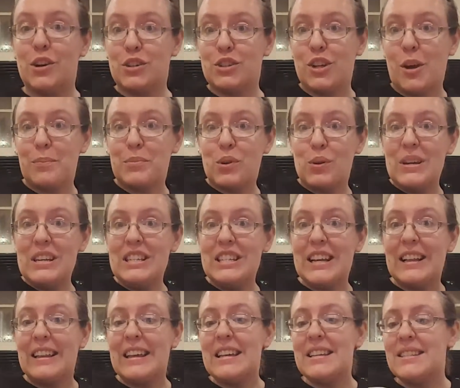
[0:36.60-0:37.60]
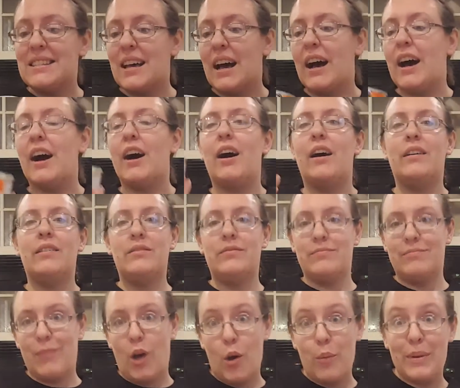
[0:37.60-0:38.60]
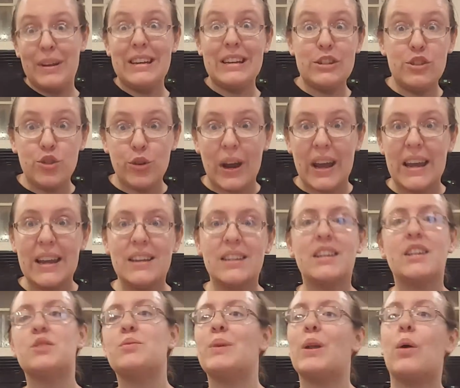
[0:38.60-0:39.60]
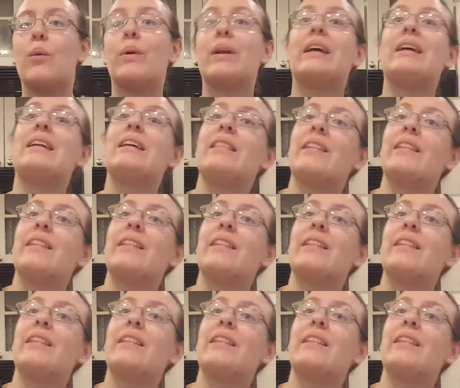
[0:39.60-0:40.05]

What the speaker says: chopped green chilies, opened and drained because we don't want any